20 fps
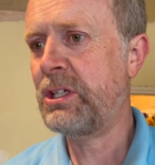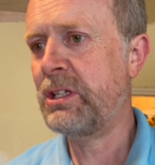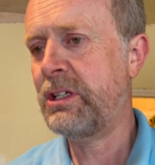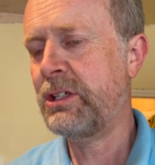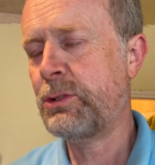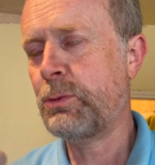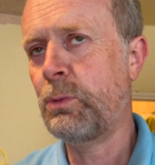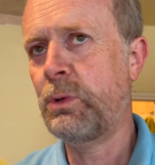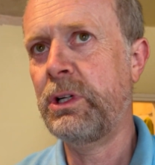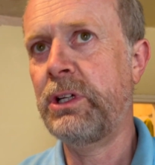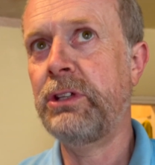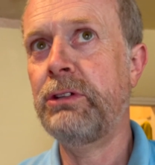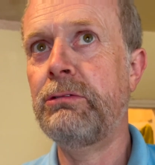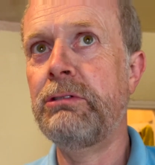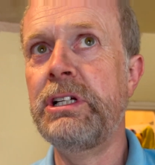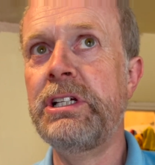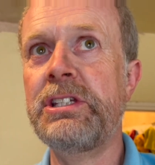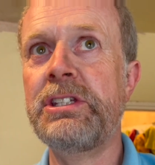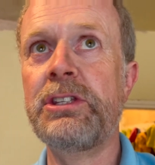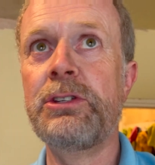That's one of the
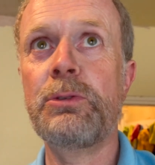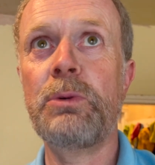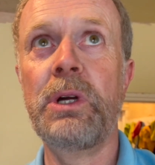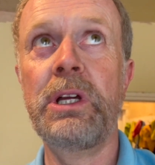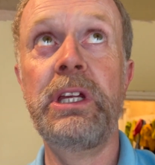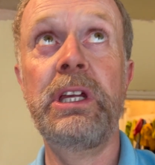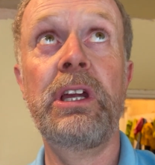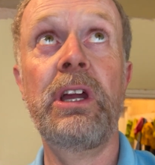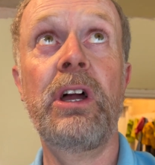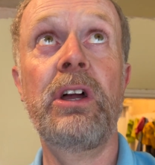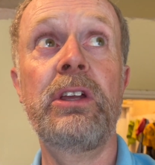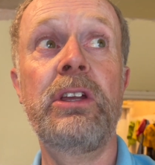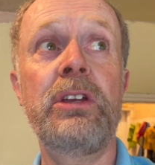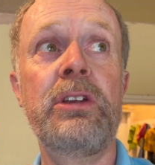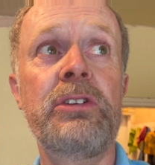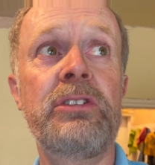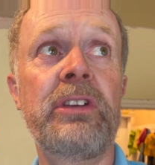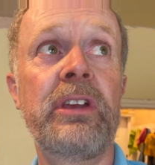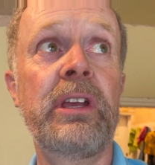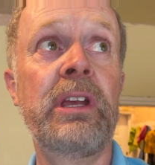reasons why you can't
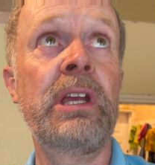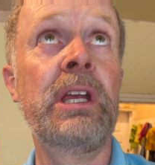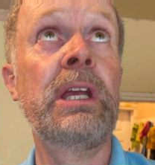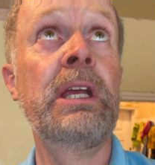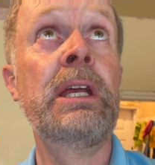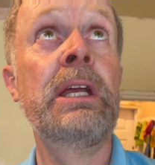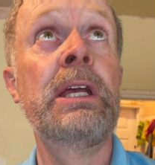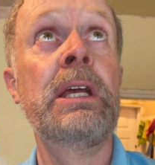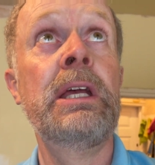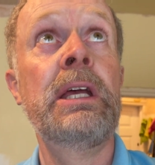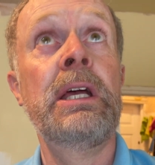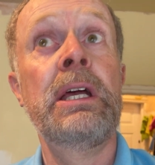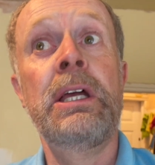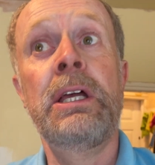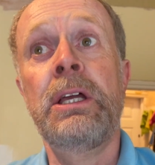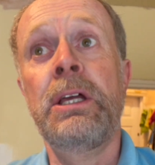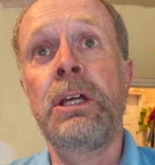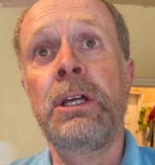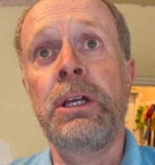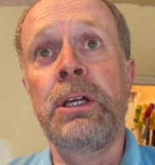use it.
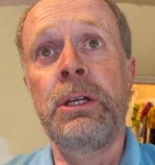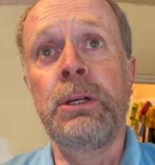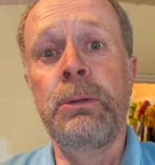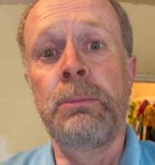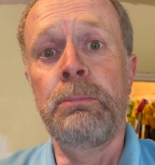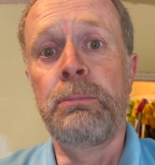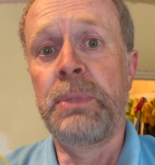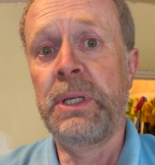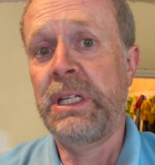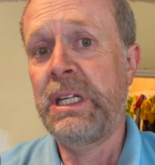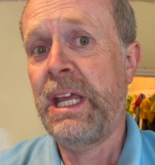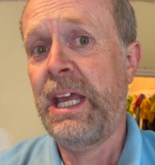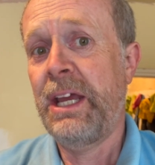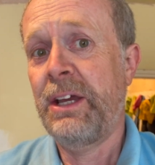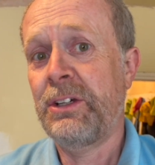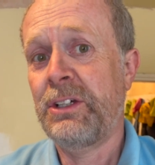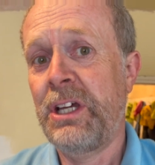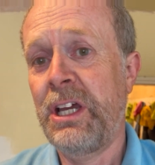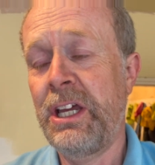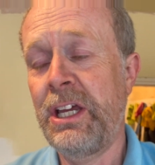But
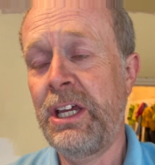now,